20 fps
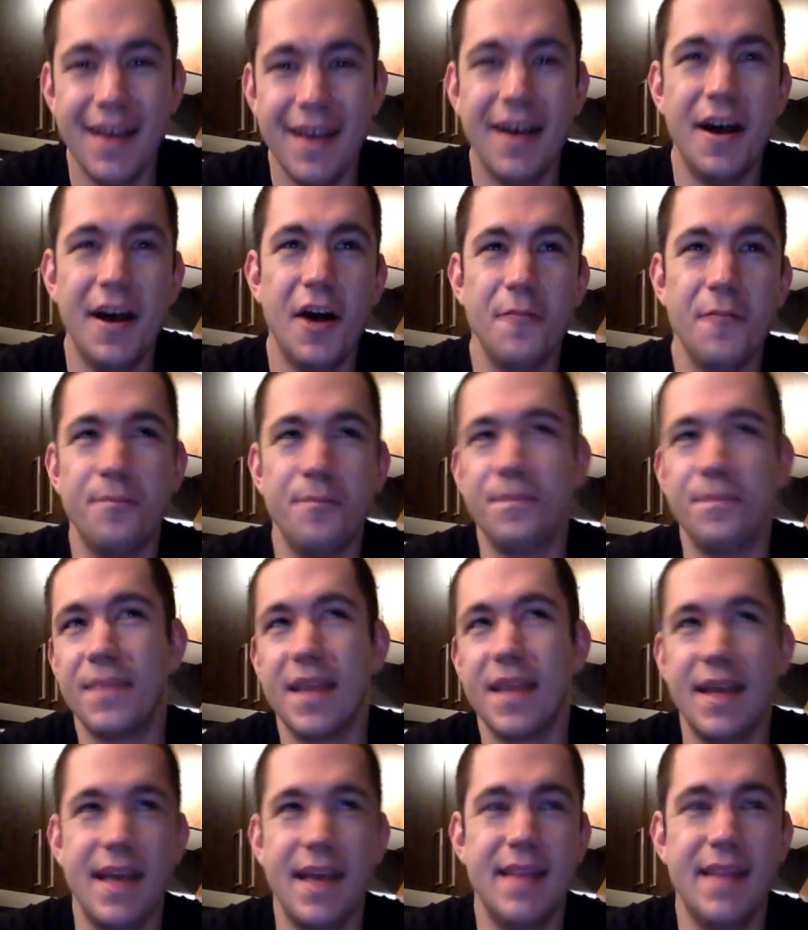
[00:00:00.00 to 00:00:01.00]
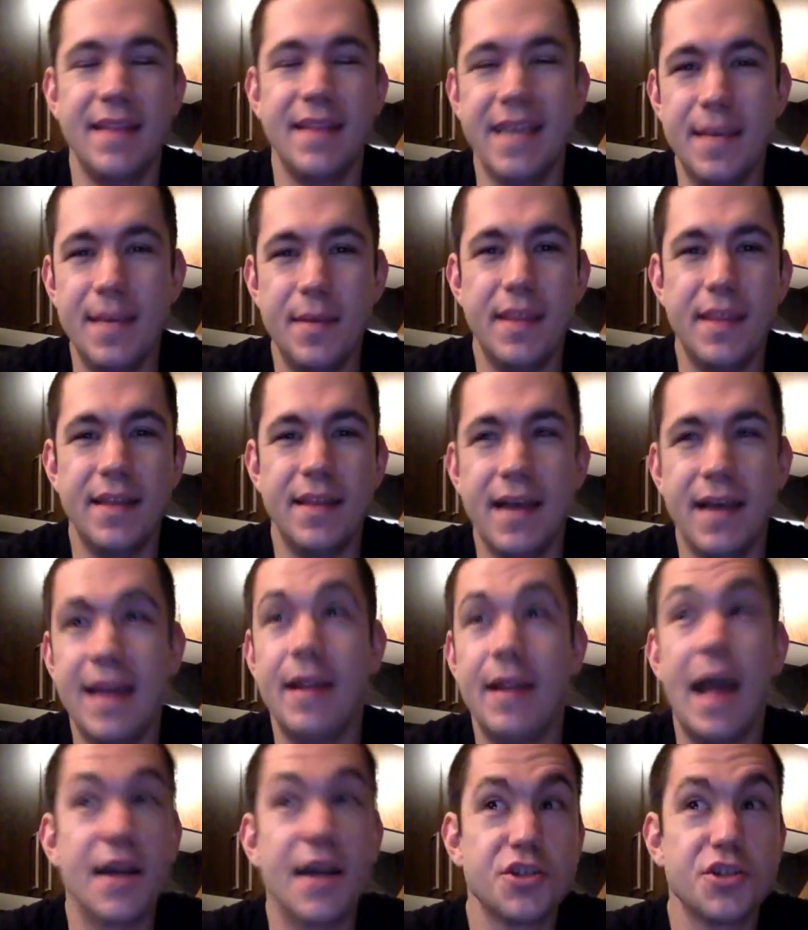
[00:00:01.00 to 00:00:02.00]
um, in the in the in an
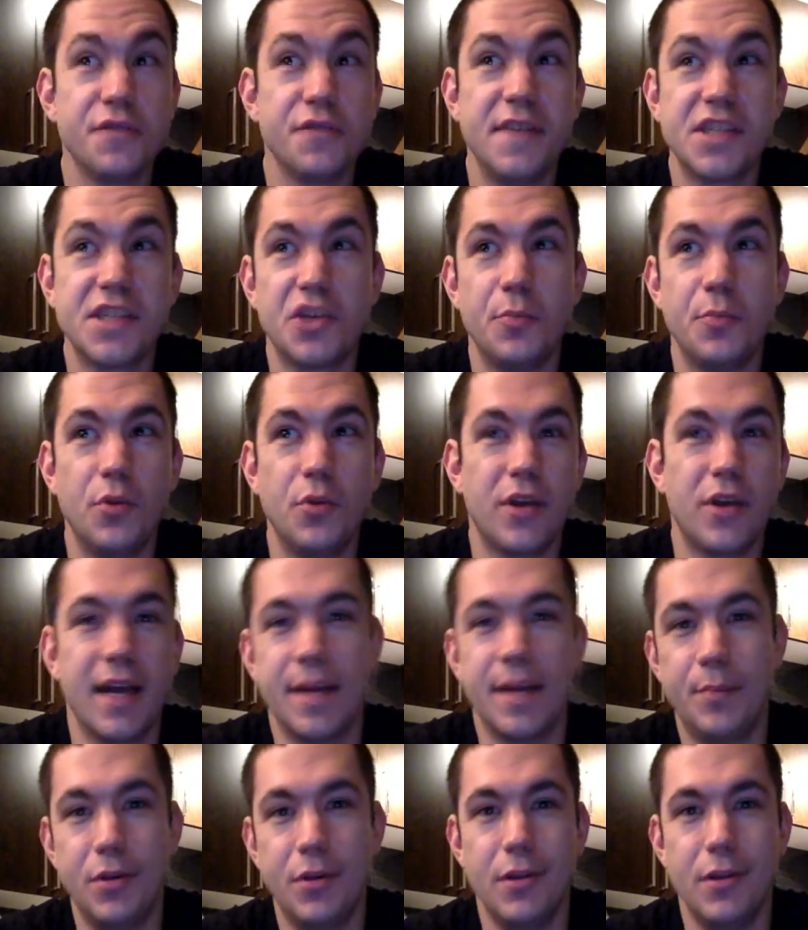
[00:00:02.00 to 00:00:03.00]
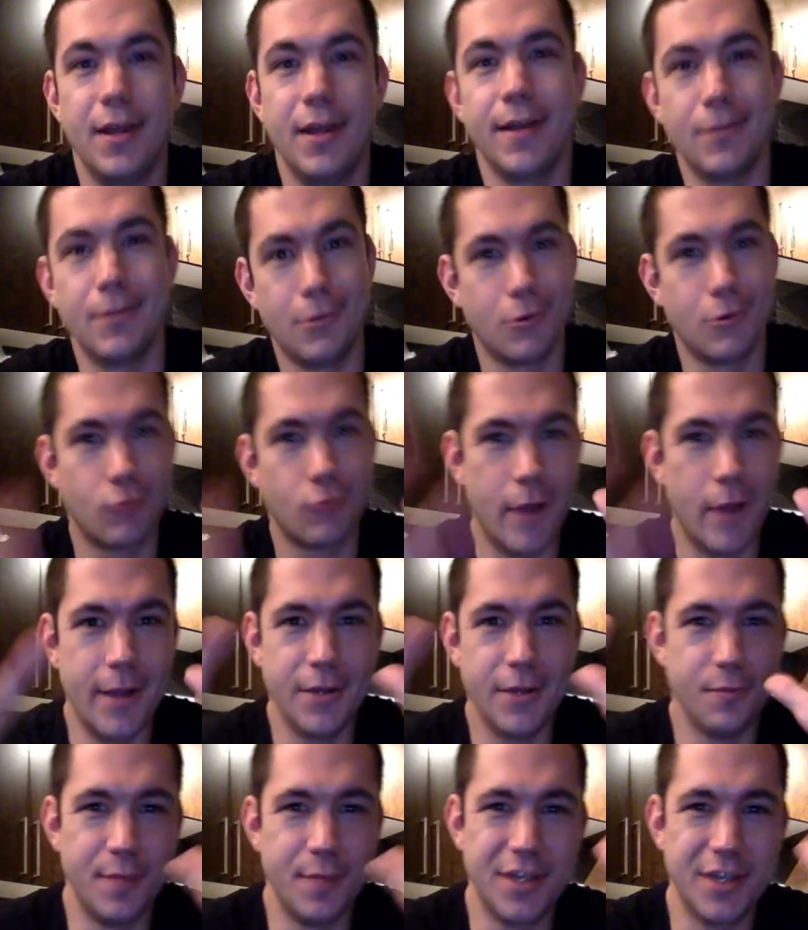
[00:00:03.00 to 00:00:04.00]
actual physical book, I could put like little
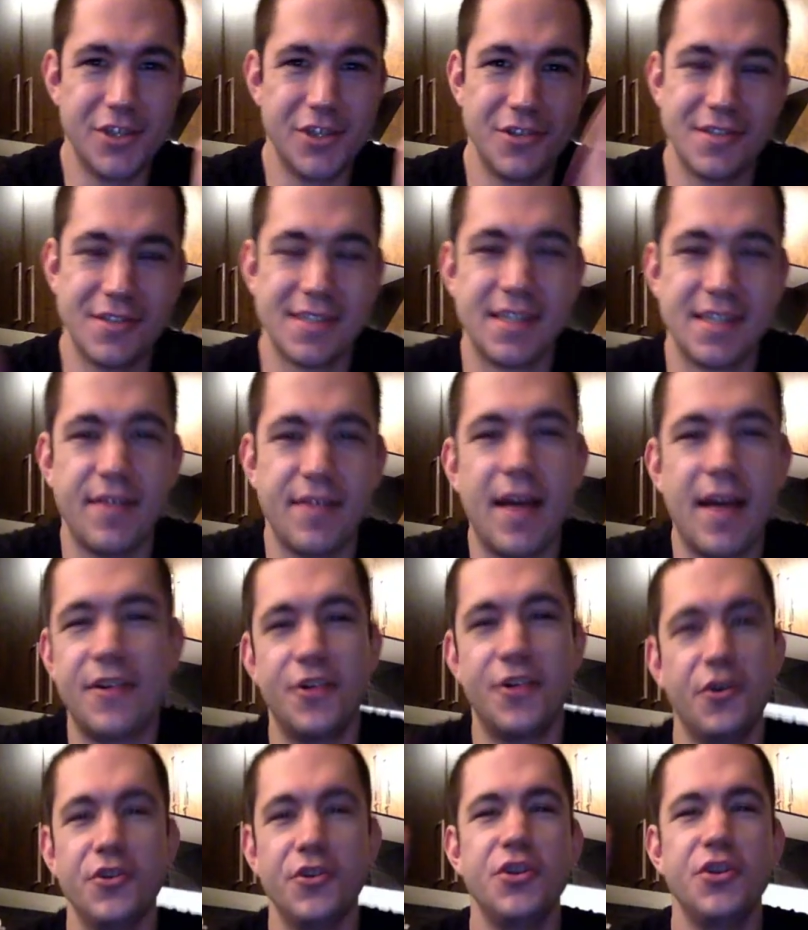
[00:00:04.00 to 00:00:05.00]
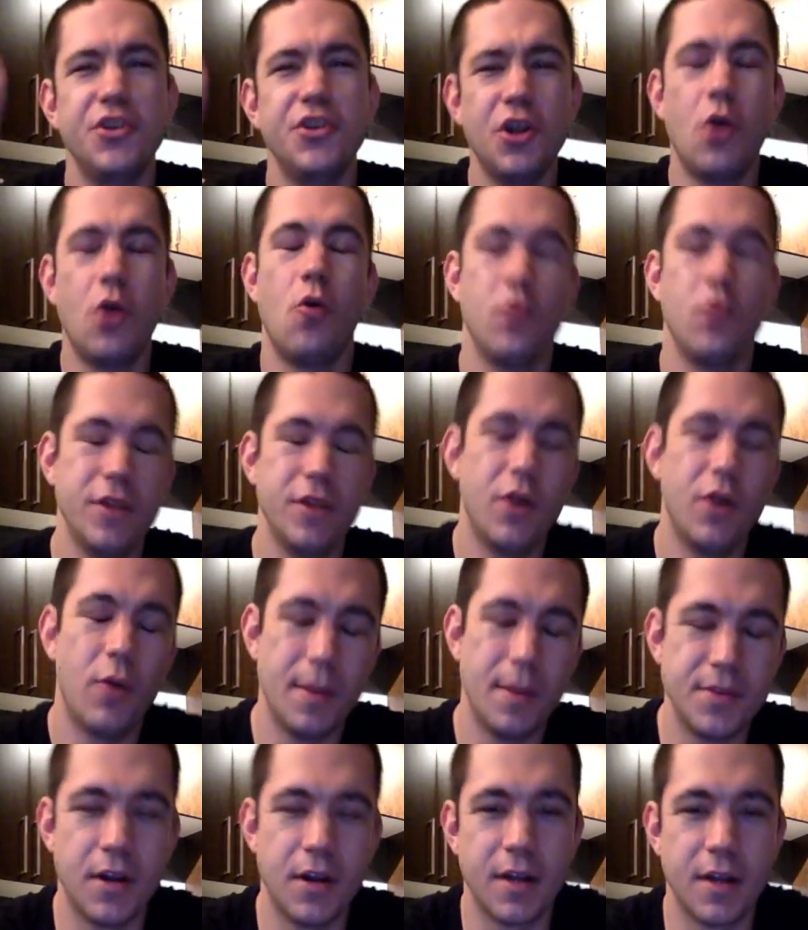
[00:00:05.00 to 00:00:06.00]
random pictures and stuff. I don't know. You, you know you know what
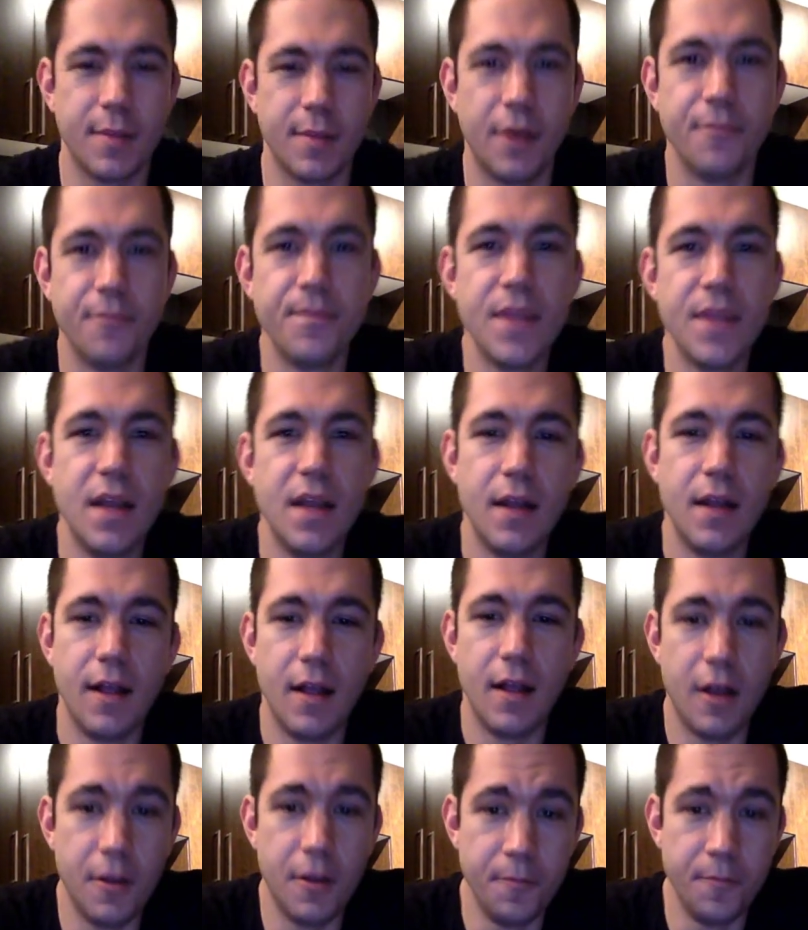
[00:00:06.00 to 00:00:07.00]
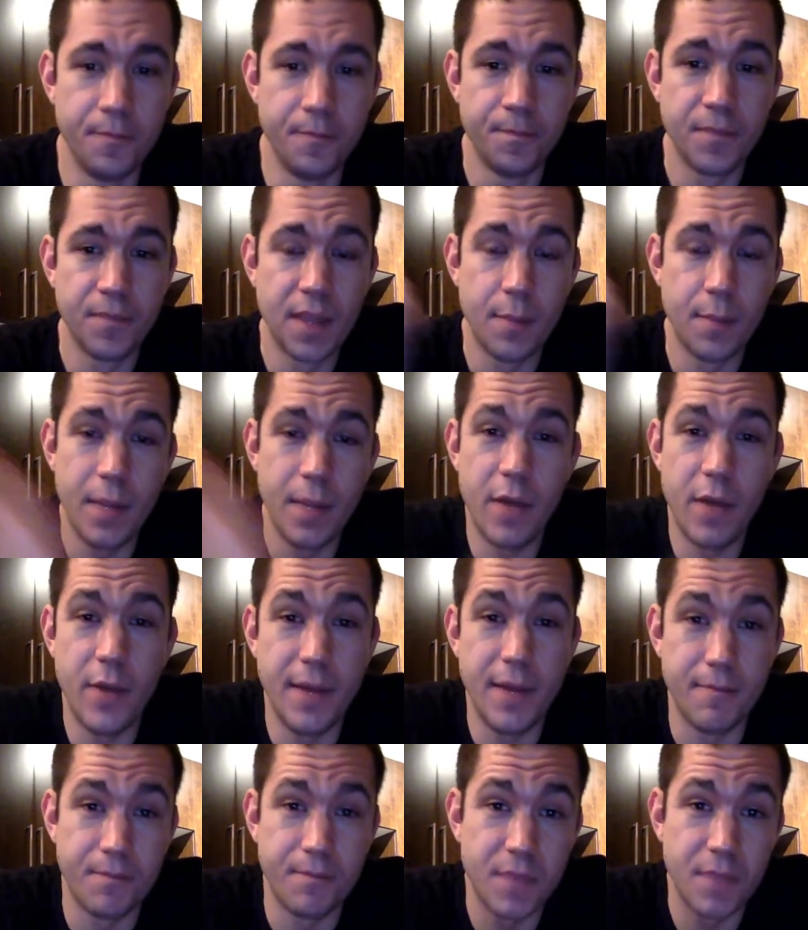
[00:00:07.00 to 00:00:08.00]
I'm talking about. Um, but
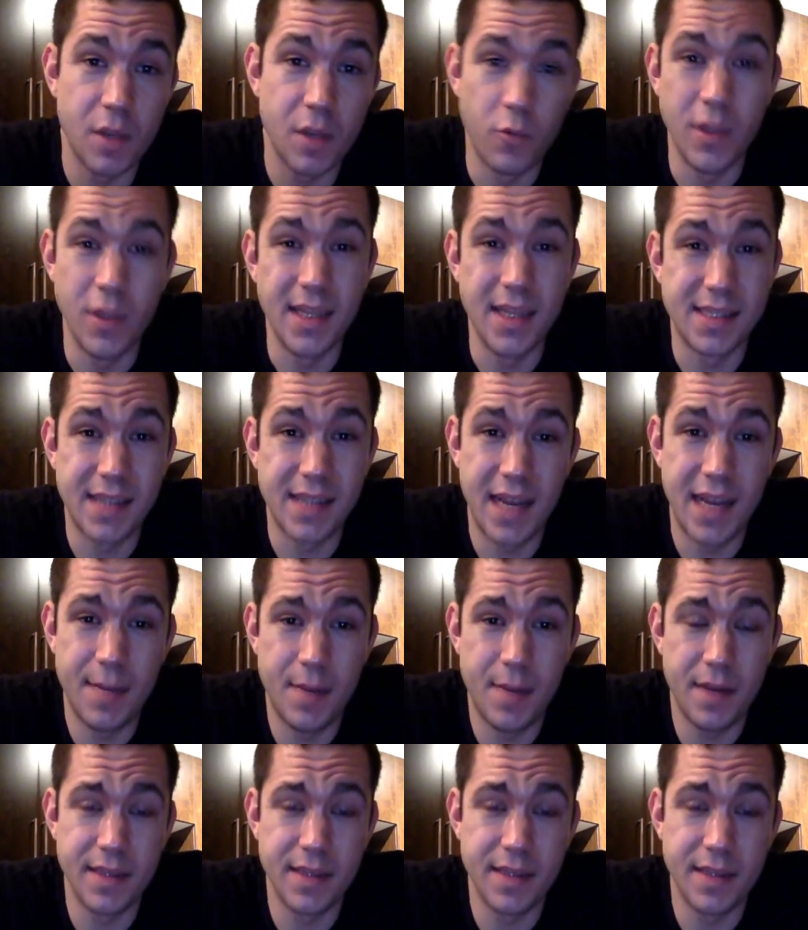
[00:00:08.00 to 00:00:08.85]
anyway, really excited about